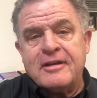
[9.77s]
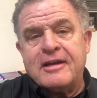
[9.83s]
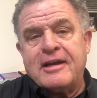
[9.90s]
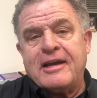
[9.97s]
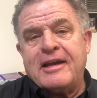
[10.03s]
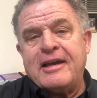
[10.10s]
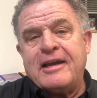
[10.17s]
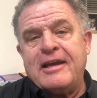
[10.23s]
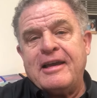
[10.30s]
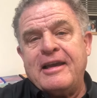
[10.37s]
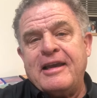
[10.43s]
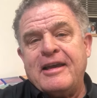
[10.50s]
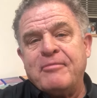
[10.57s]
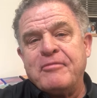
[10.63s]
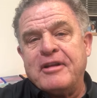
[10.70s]
I
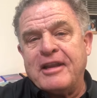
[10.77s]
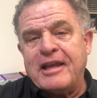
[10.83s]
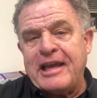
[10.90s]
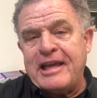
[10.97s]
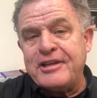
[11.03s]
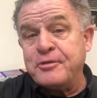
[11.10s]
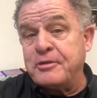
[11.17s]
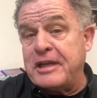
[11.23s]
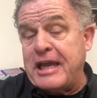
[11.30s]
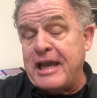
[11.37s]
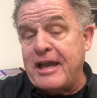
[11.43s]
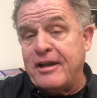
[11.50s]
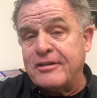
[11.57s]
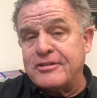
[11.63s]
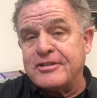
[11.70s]
am glad to
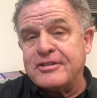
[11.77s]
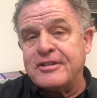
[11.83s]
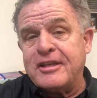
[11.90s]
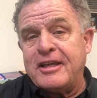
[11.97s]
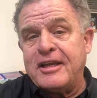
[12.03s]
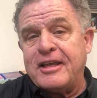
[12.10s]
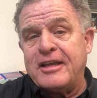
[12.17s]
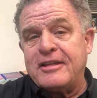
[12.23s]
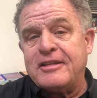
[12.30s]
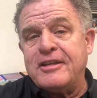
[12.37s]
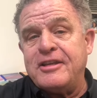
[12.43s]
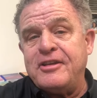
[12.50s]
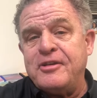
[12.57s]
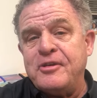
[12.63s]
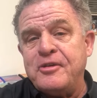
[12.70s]
announce that
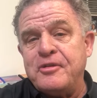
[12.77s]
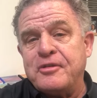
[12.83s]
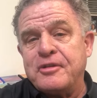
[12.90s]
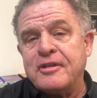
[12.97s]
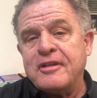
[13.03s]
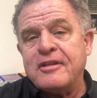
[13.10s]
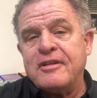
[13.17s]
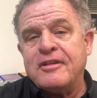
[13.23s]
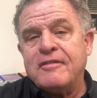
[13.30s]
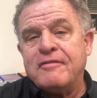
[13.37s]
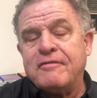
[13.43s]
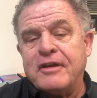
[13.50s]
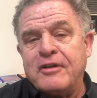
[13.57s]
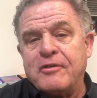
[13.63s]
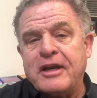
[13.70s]
the youth
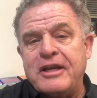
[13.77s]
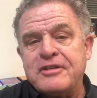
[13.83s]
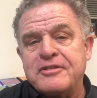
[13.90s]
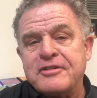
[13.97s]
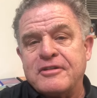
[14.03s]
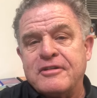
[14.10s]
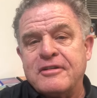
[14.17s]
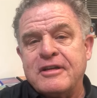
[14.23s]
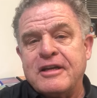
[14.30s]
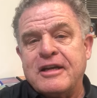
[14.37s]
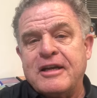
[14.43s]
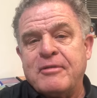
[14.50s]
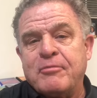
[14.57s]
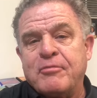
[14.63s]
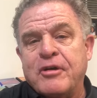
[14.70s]
fundraiser
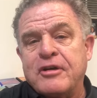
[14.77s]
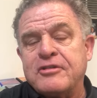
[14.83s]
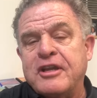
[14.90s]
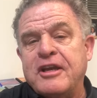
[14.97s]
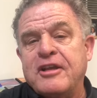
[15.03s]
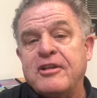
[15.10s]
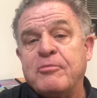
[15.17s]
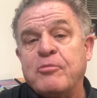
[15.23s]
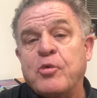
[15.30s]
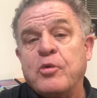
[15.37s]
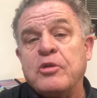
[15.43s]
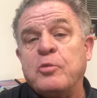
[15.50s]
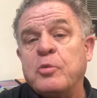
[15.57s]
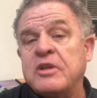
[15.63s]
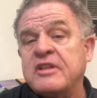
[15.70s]
brought together more
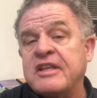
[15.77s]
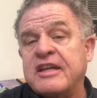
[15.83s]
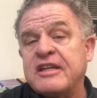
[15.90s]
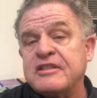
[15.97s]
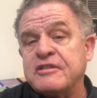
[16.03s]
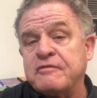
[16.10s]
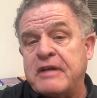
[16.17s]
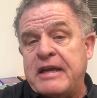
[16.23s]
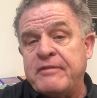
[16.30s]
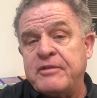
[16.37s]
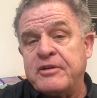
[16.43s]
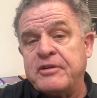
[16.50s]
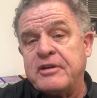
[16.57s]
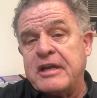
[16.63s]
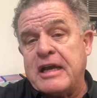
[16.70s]
than
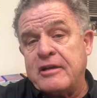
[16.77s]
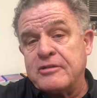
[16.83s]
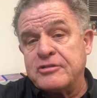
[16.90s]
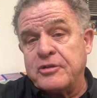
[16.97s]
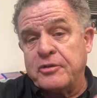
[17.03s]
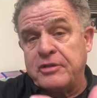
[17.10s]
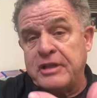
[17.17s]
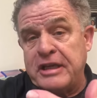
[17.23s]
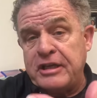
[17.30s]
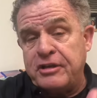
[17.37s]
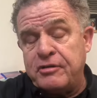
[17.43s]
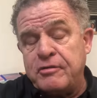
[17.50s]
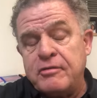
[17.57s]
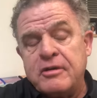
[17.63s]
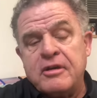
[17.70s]
$1,500. So thank
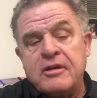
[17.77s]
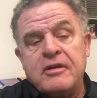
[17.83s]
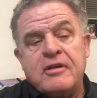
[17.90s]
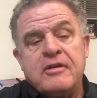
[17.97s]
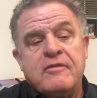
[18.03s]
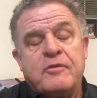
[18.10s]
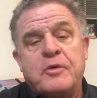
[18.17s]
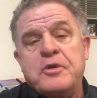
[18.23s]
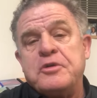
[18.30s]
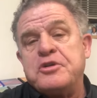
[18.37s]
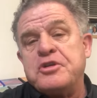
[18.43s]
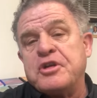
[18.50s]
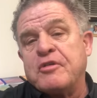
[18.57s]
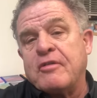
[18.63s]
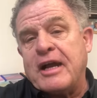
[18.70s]
you for your
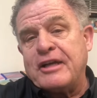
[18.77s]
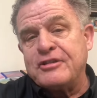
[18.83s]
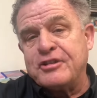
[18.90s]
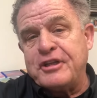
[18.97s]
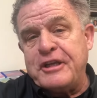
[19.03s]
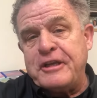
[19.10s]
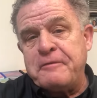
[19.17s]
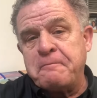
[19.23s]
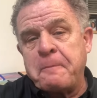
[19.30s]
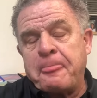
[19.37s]
generosity.